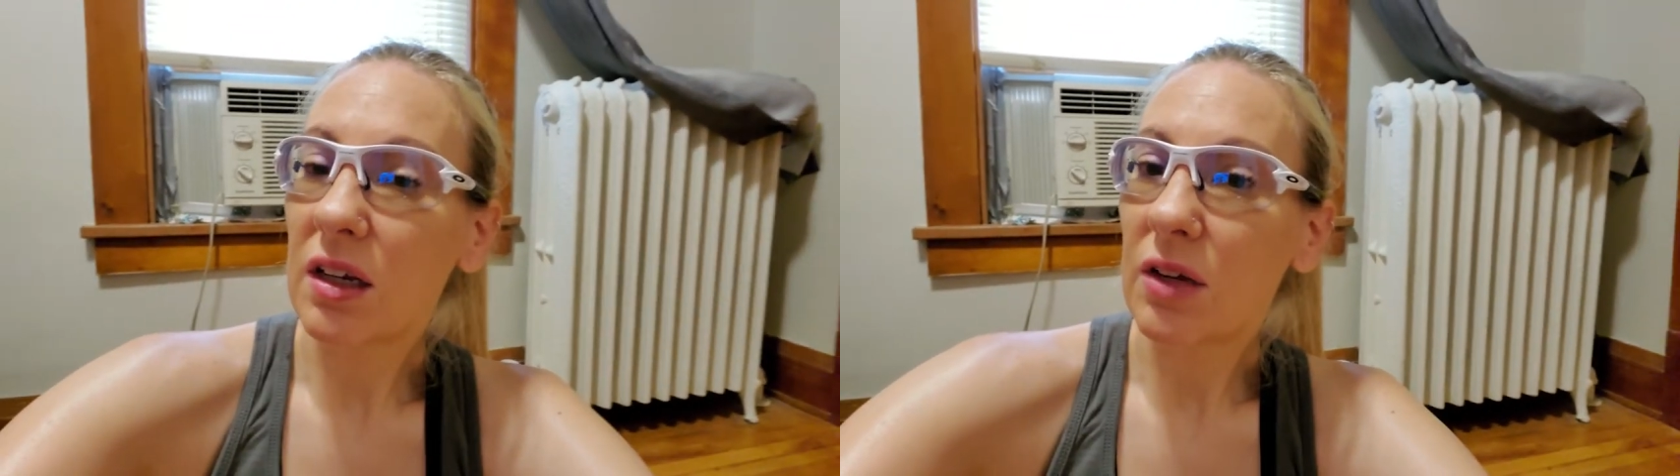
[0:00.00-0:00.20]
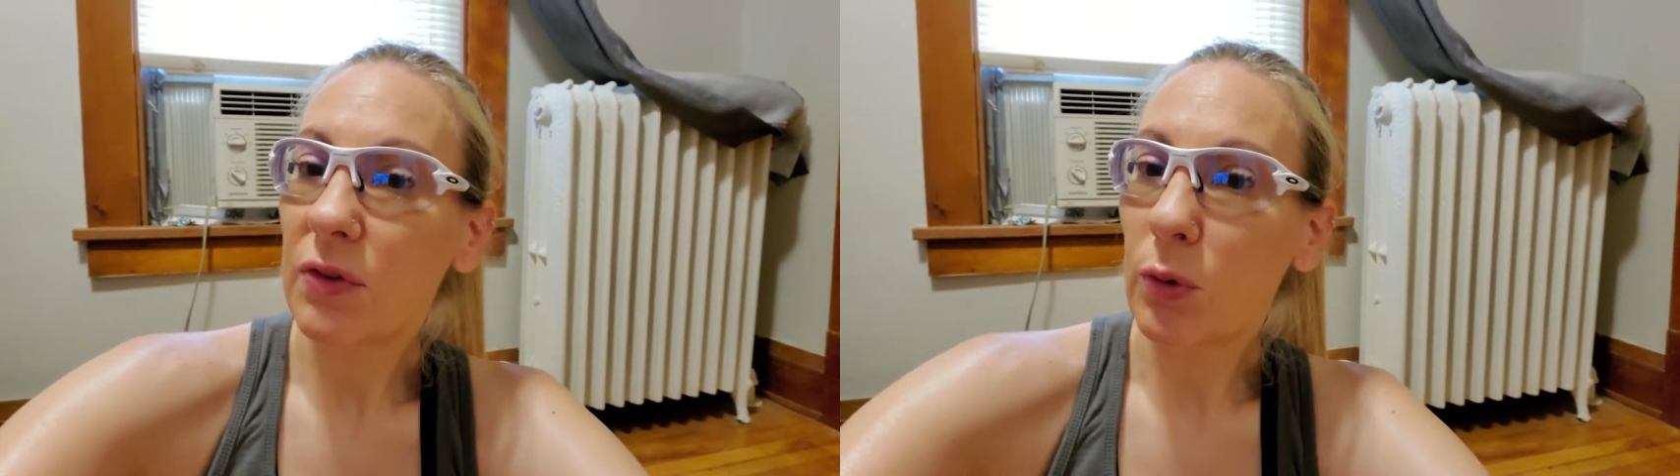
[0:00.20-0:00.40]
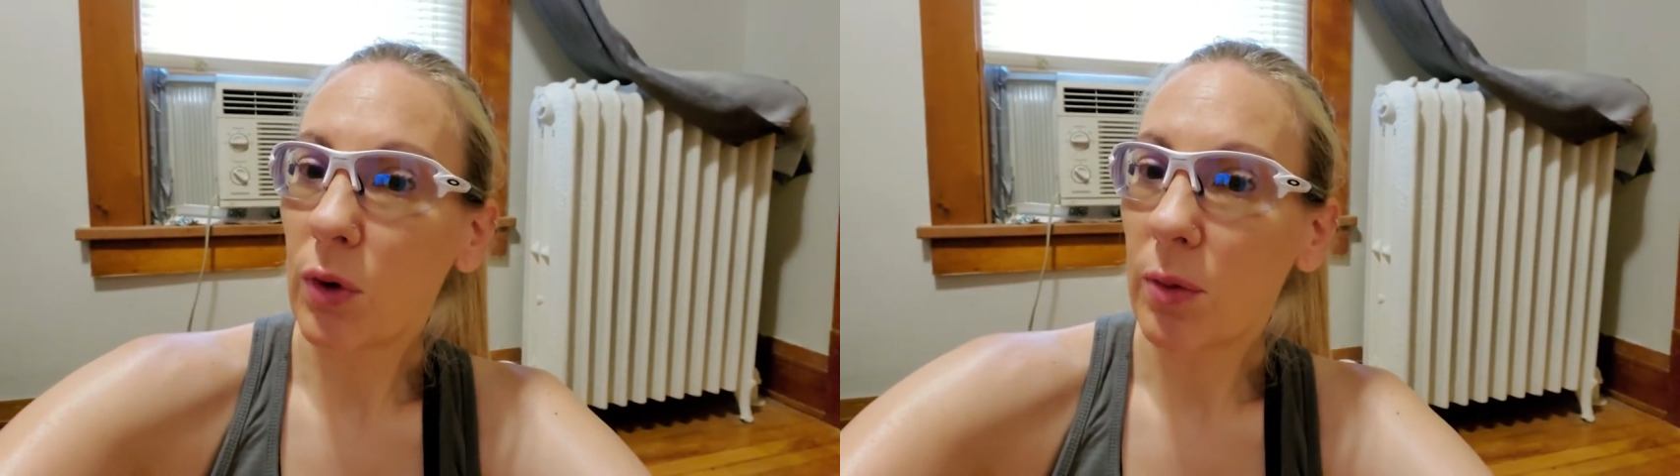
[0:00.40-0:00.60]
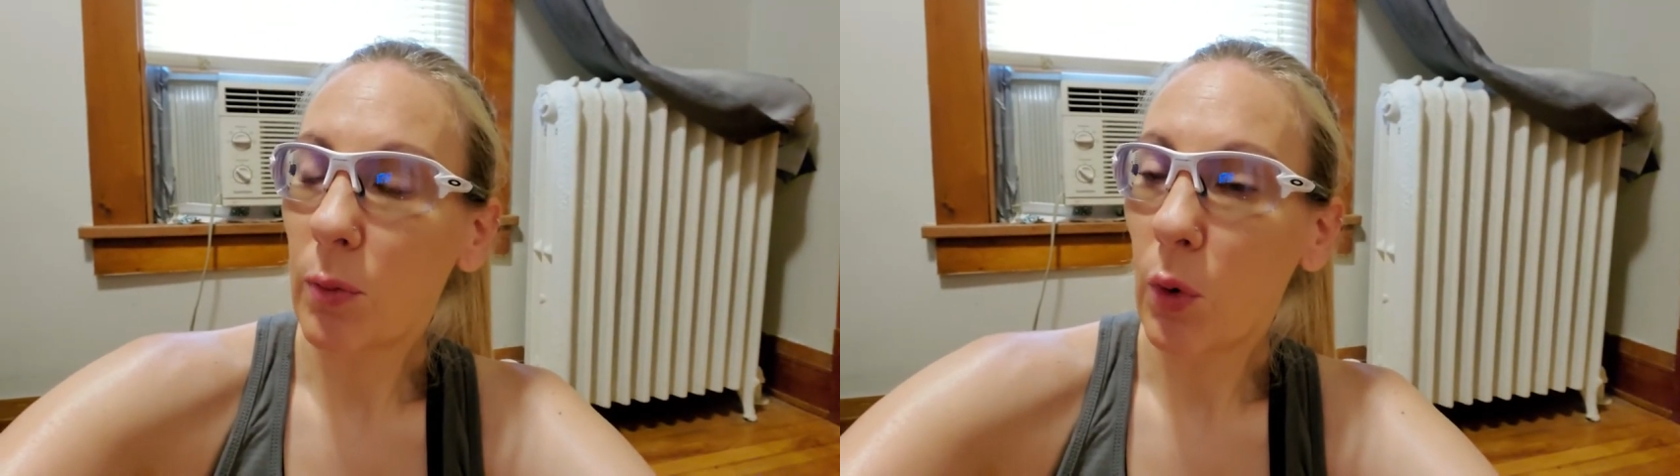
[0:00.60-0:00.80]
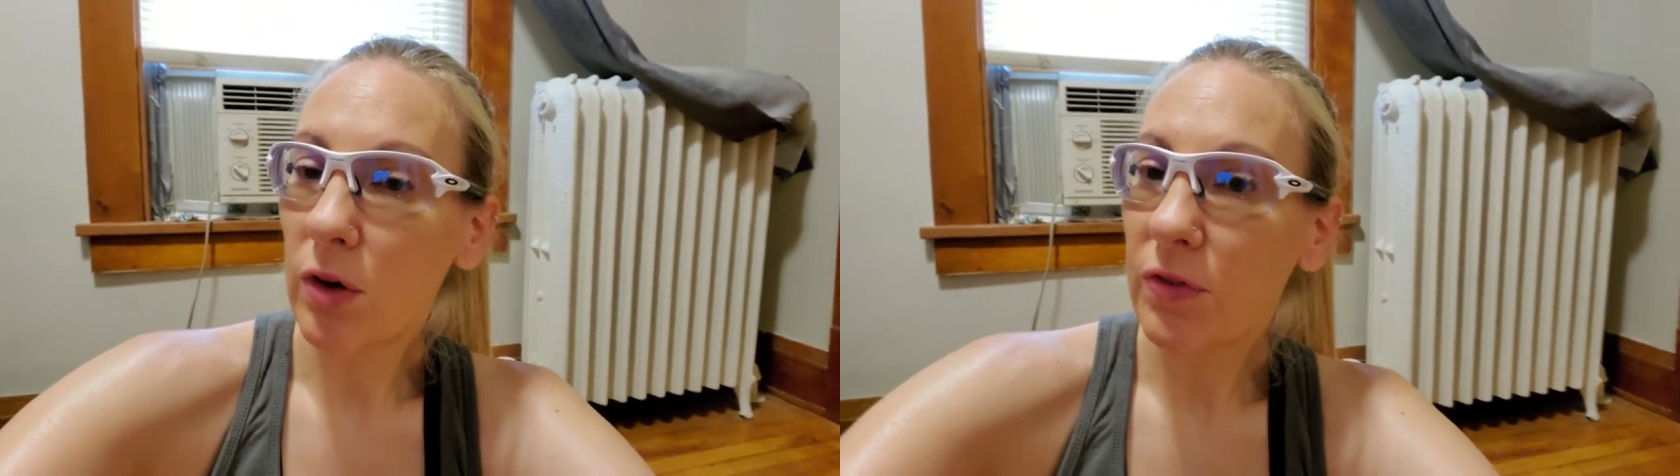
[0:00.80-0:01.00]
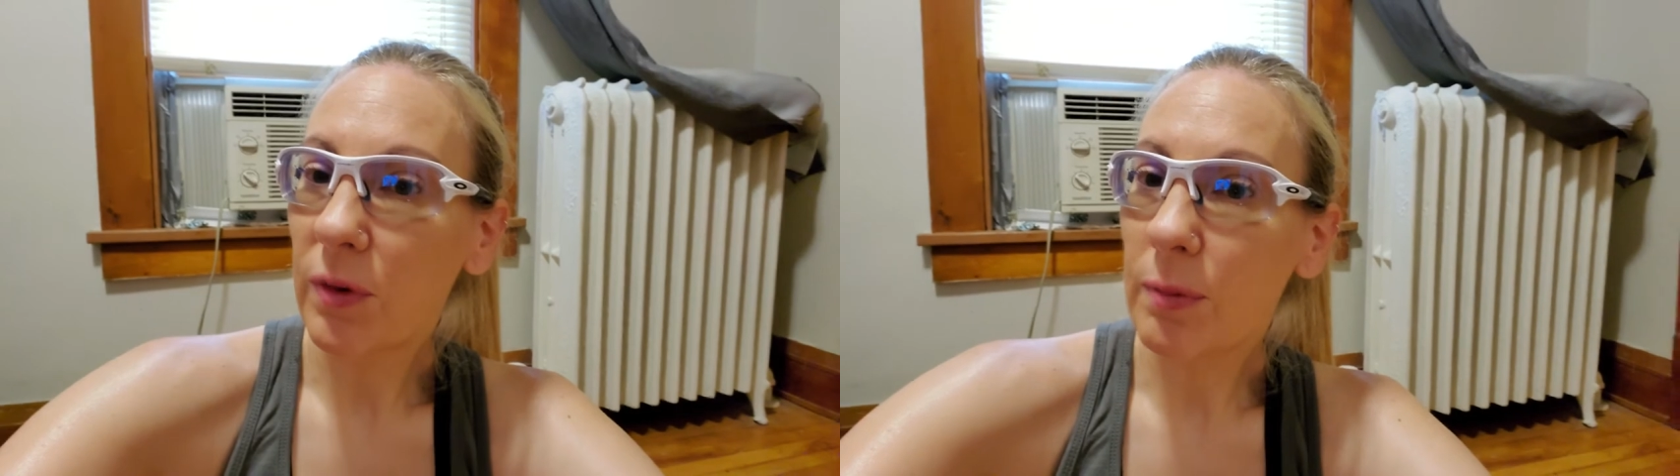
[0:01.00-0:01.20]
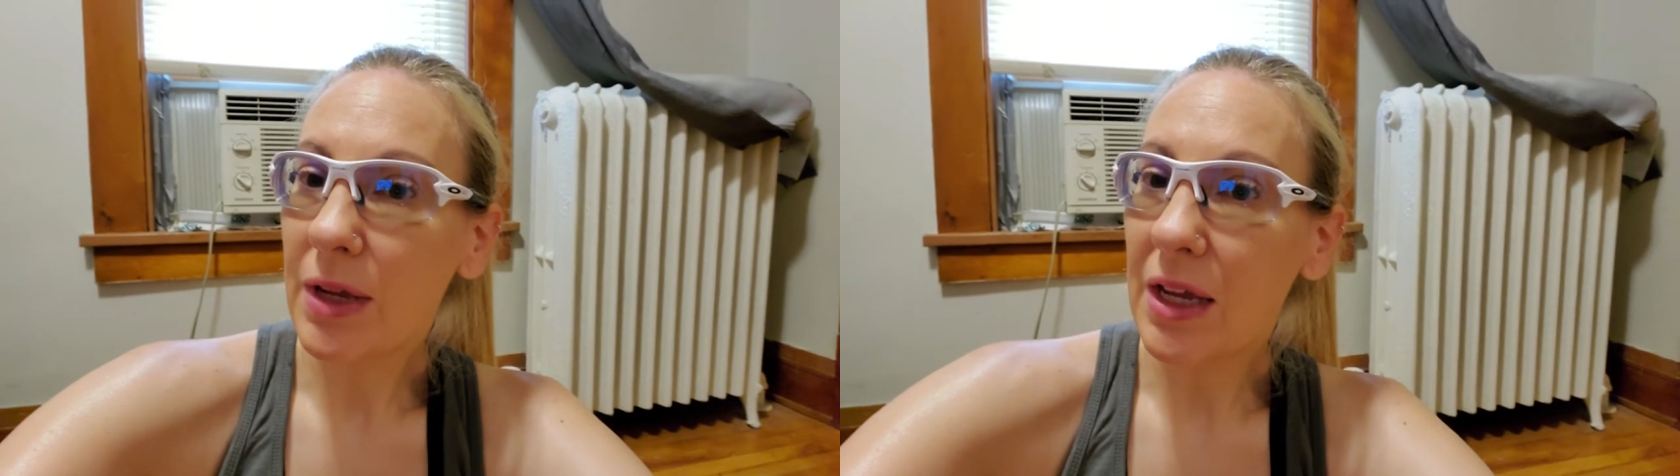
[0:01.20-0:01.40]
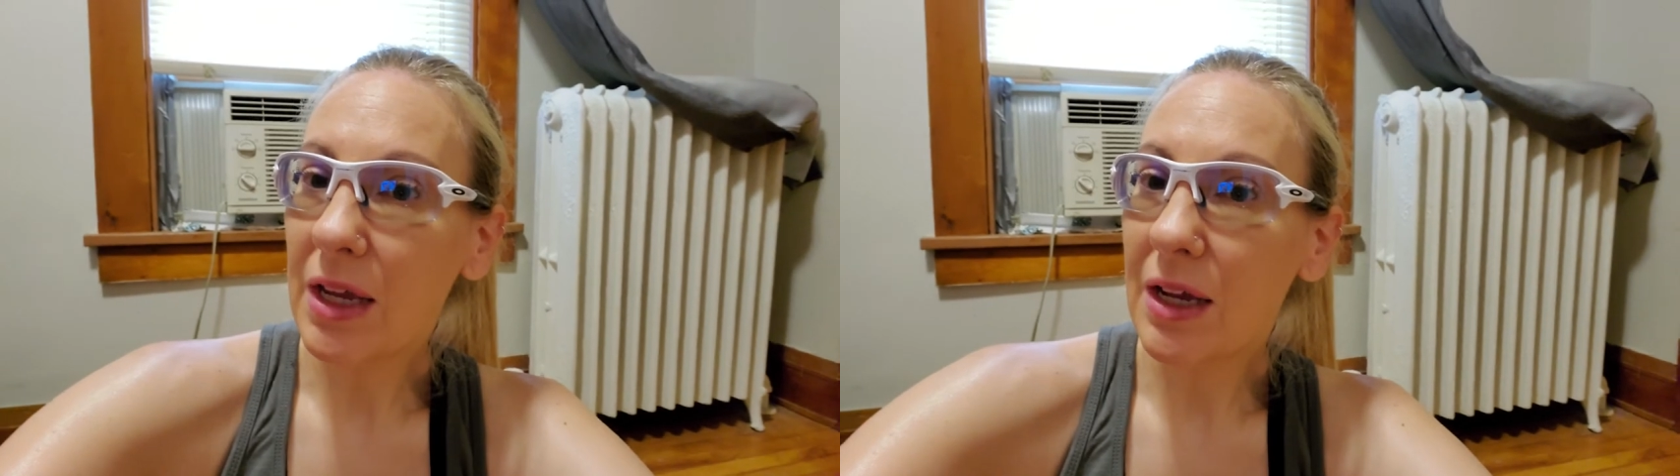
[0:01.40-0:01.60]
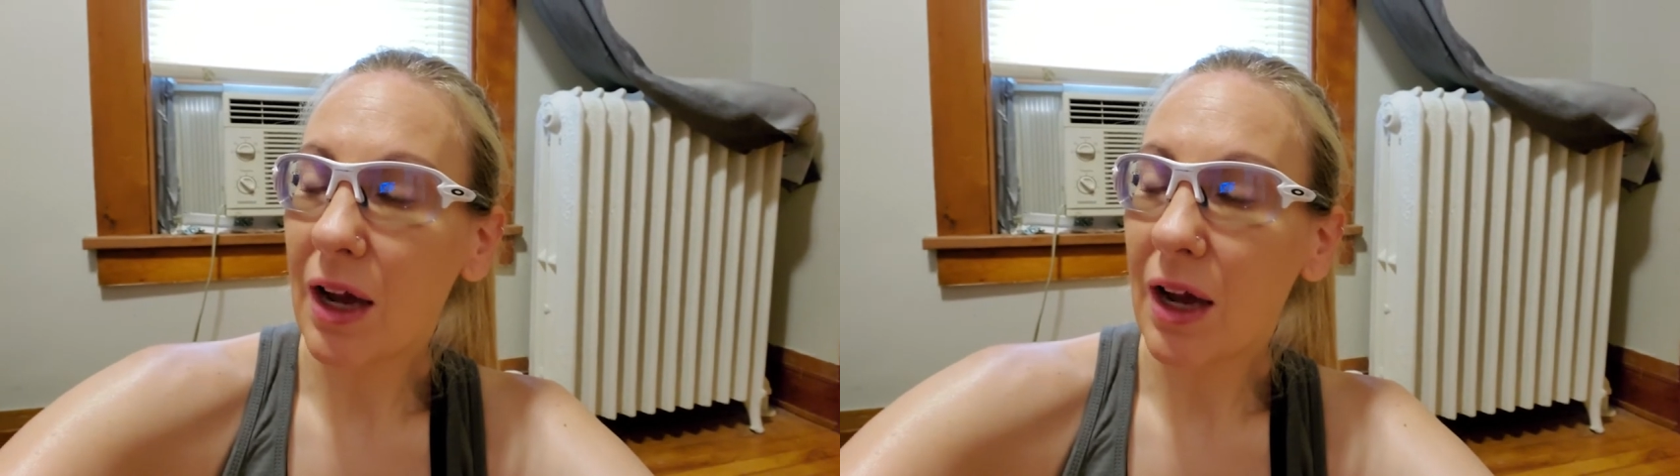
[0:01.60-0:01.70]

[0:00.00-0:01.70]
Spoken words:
if you want more from me,